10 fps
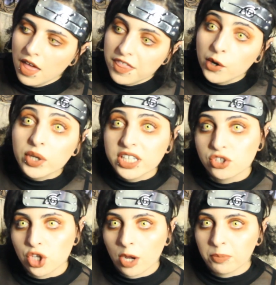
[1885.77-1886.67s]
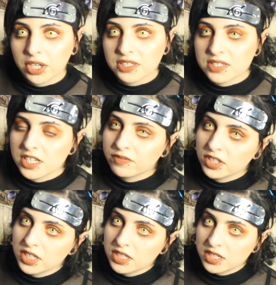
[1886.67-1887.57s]
They were eavesdropping to see if
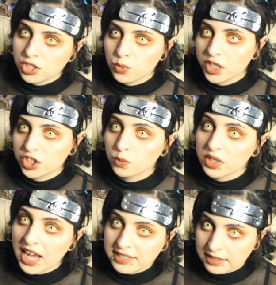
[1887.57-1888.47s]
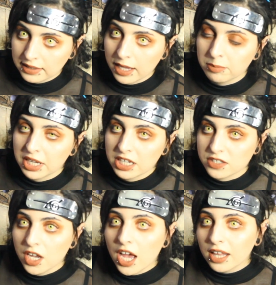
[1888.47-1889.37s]
the situation would escalate because,